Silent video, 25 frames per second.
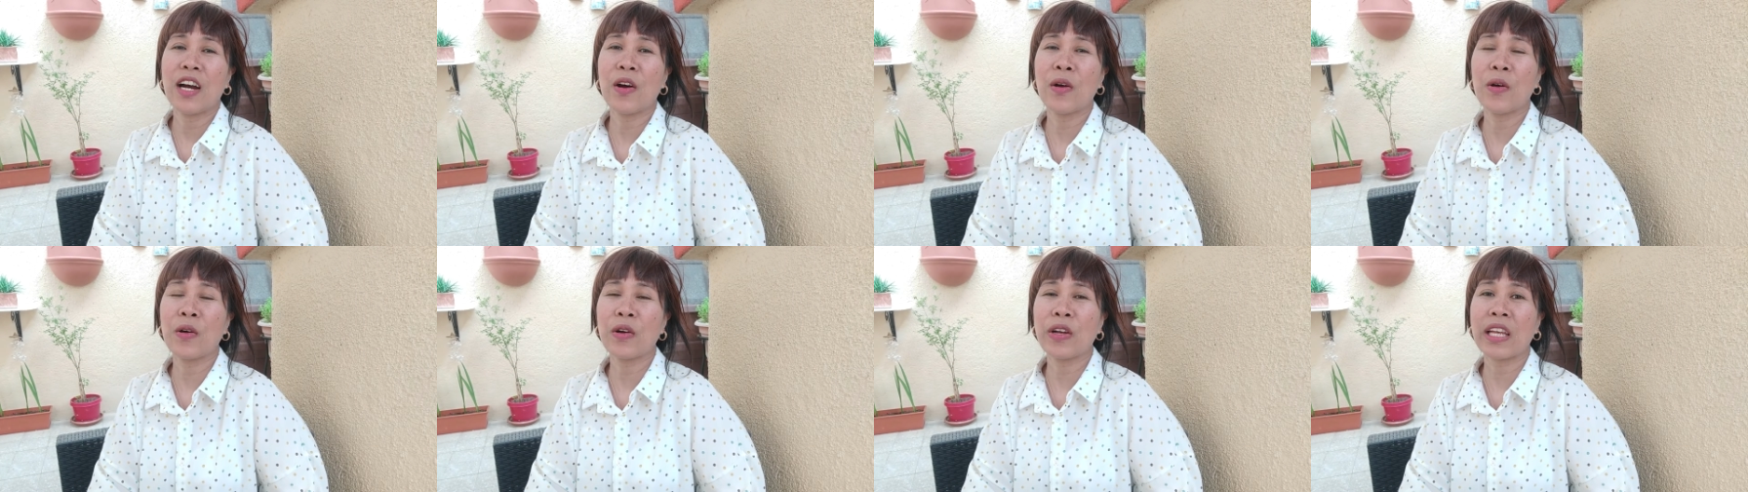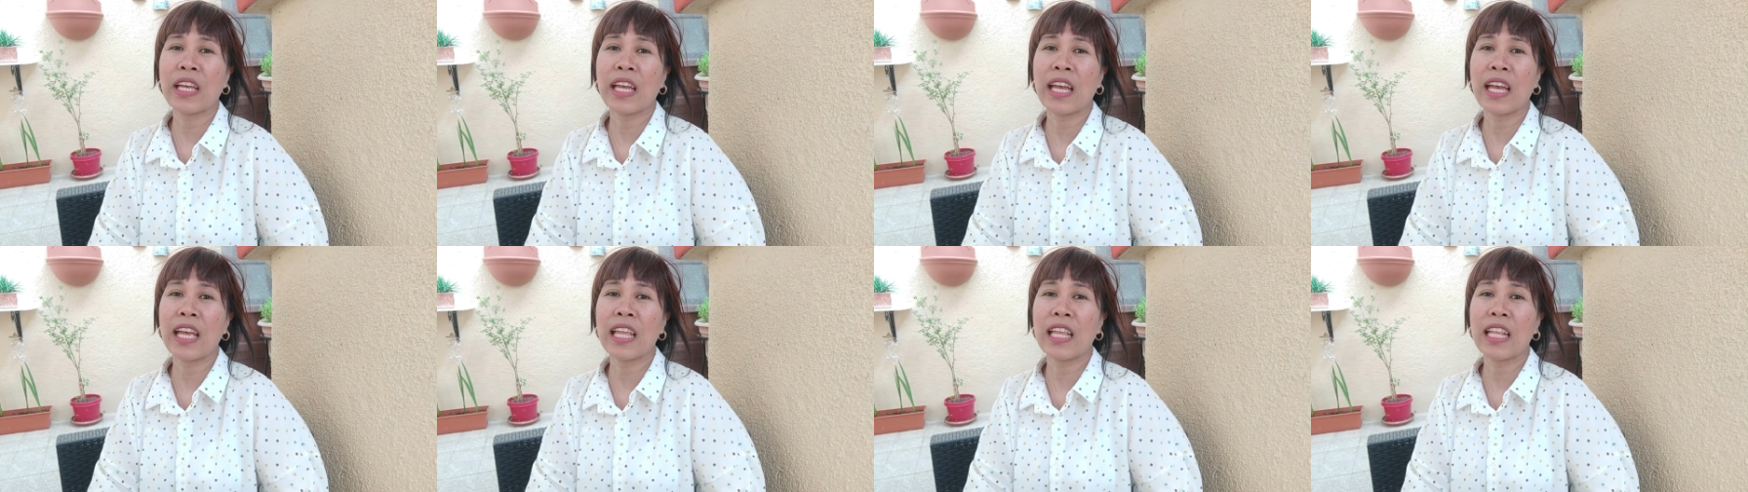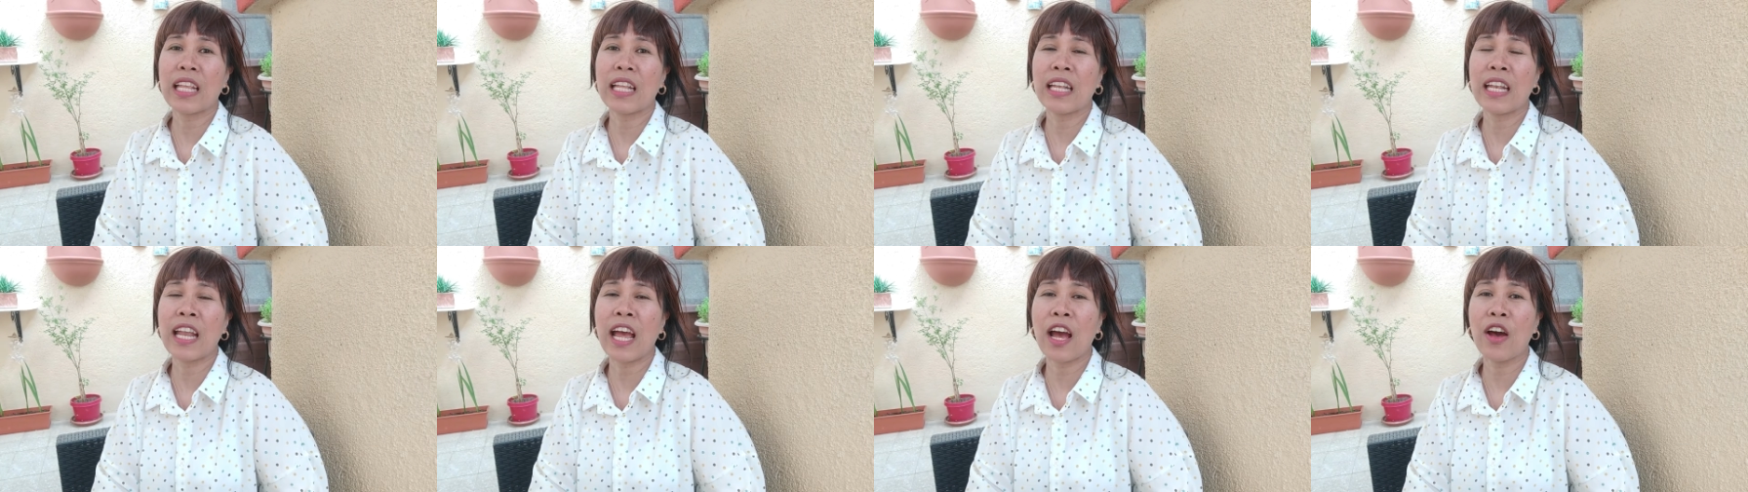Okay,
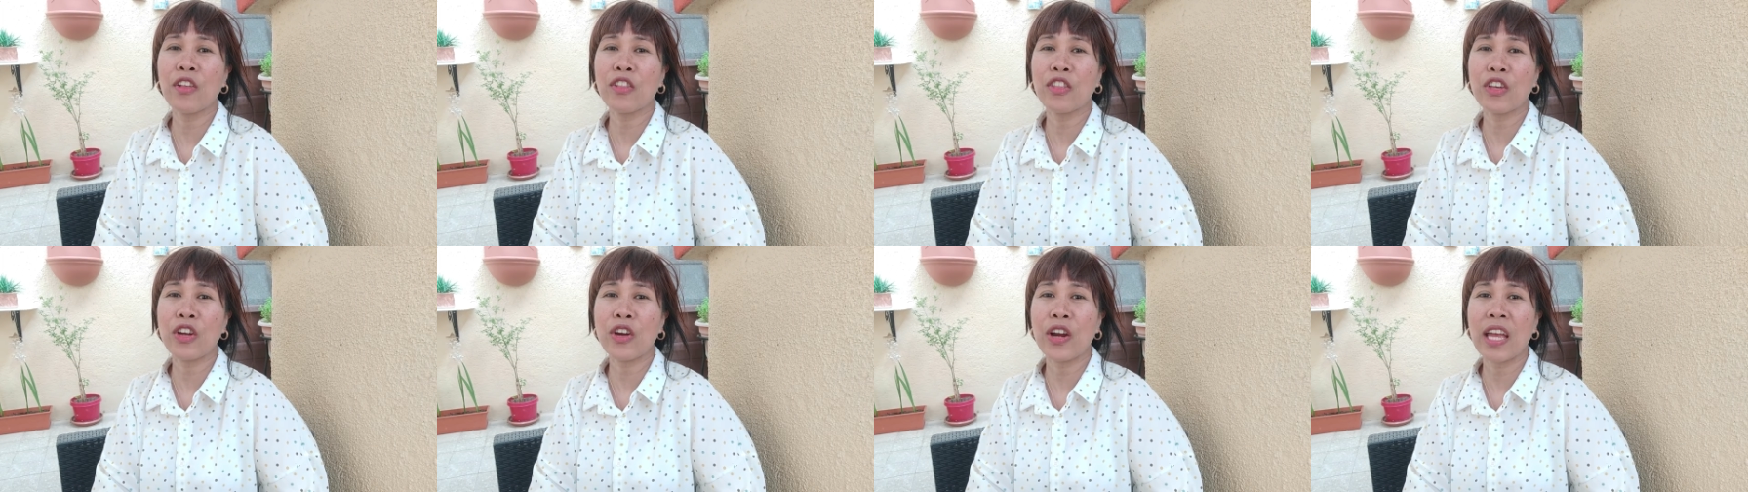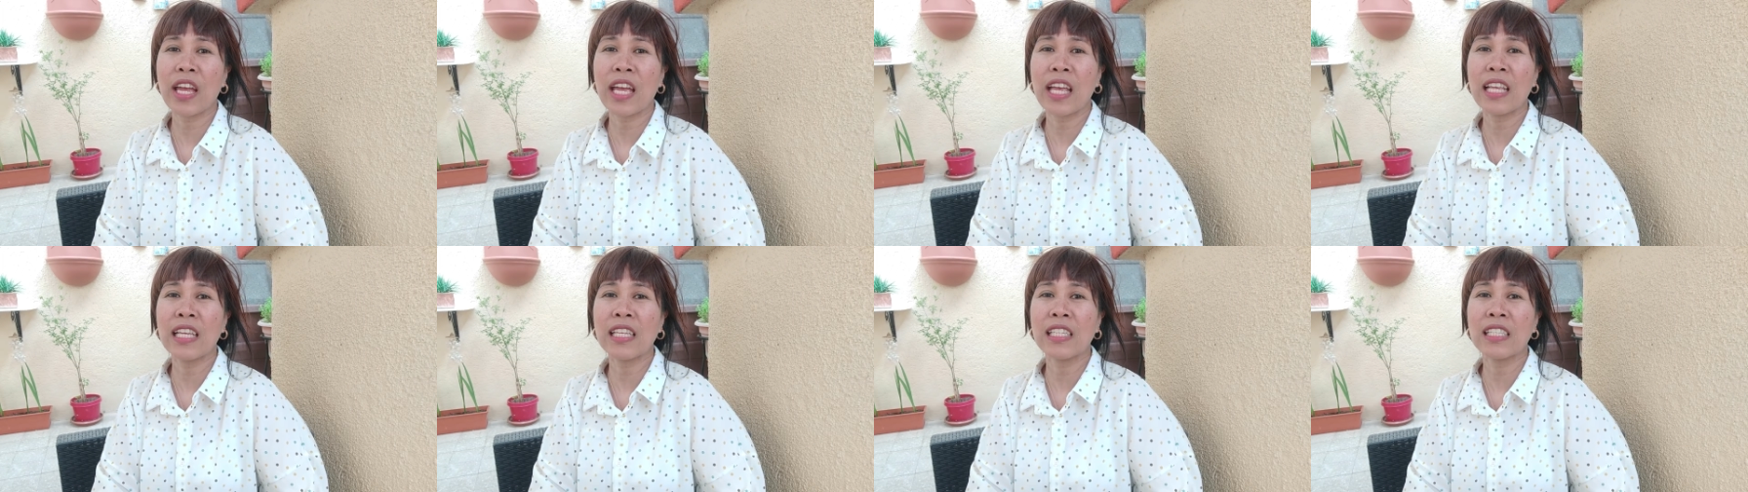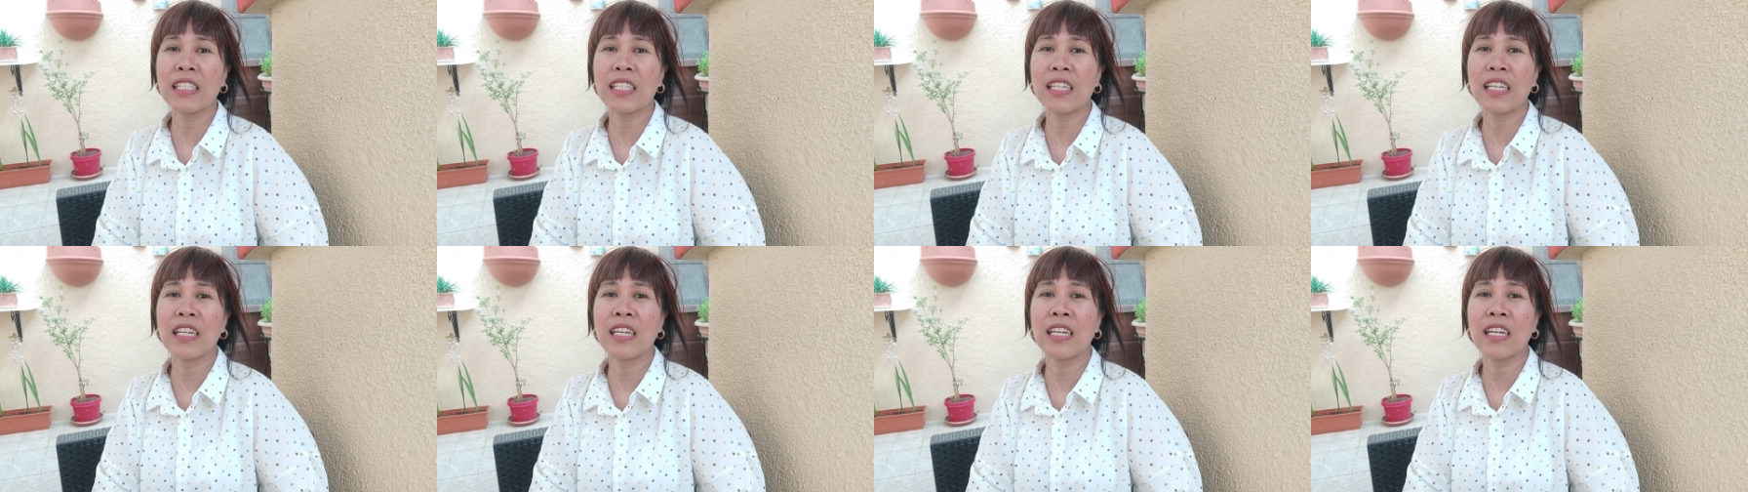now there
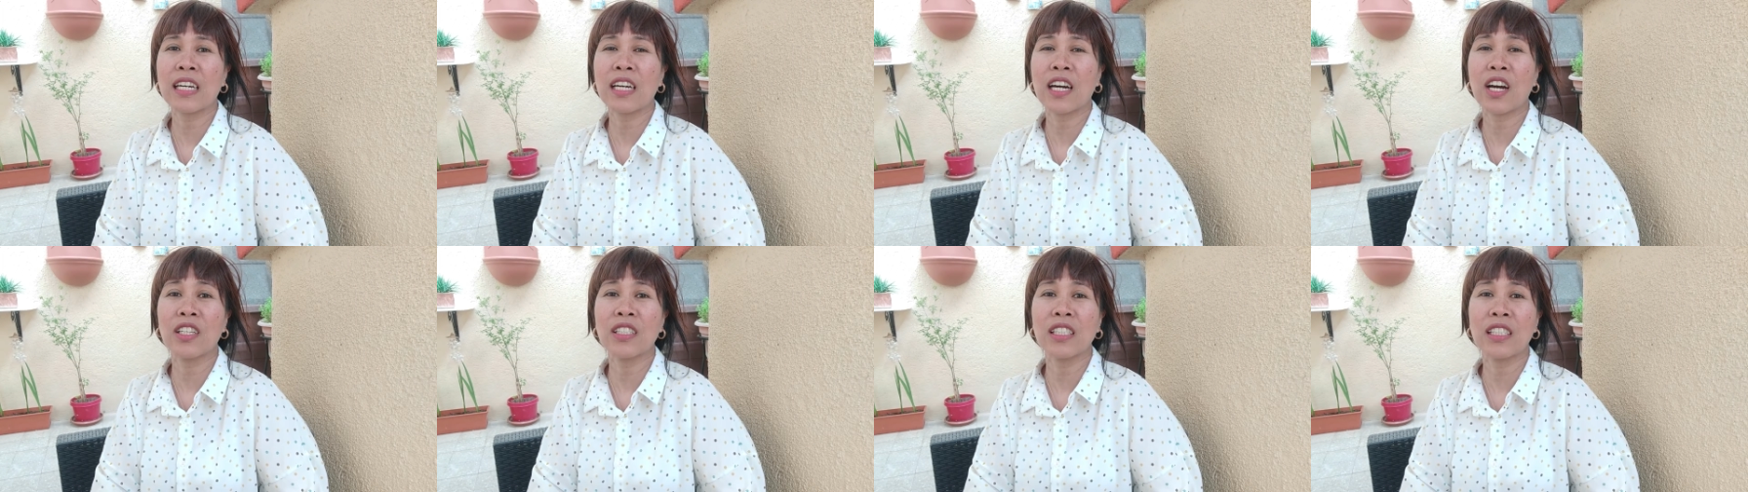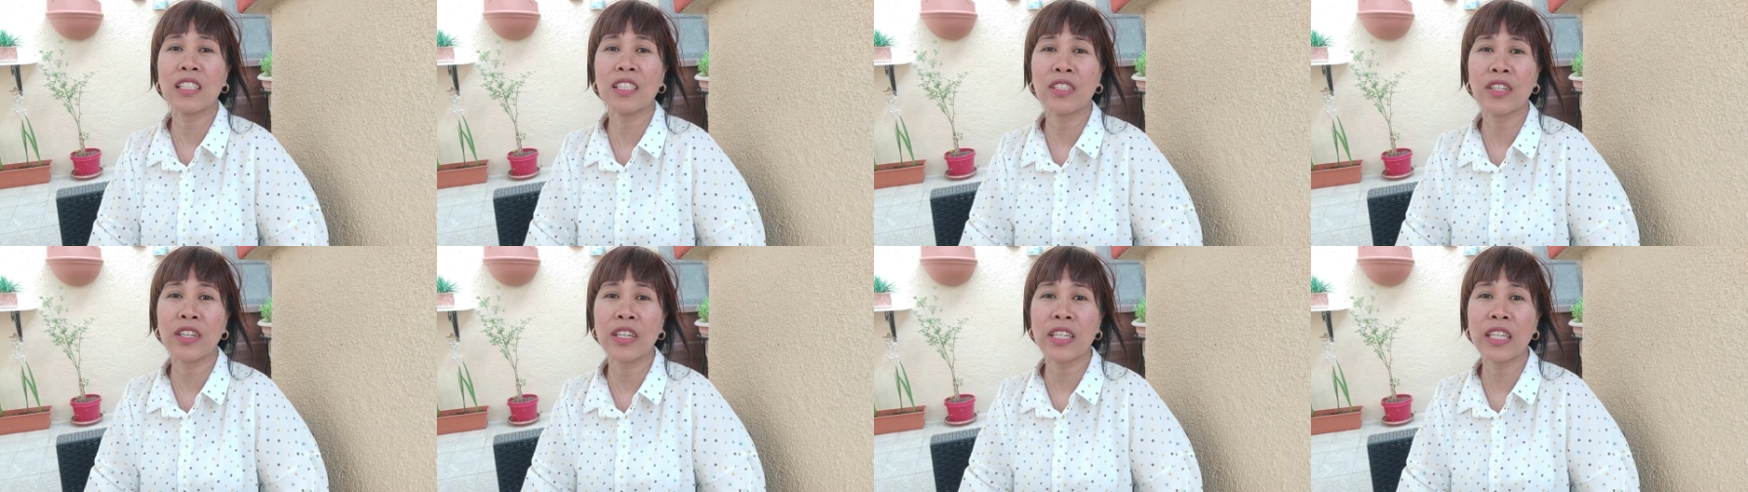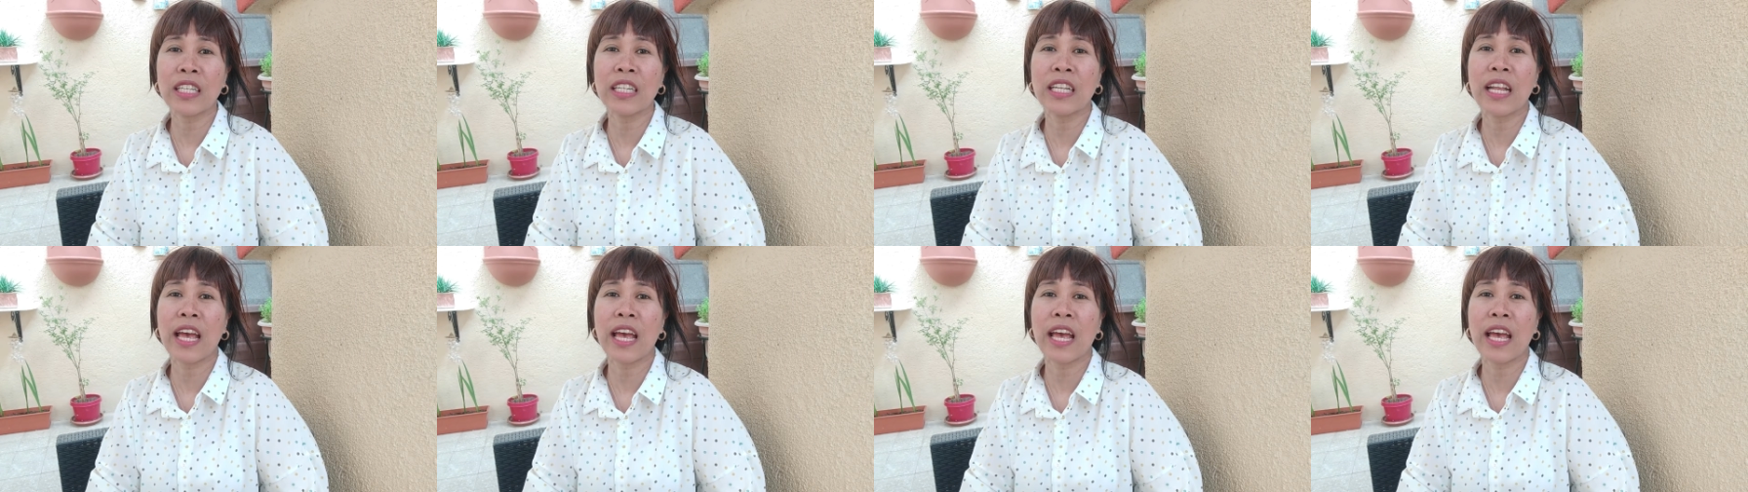is a concerted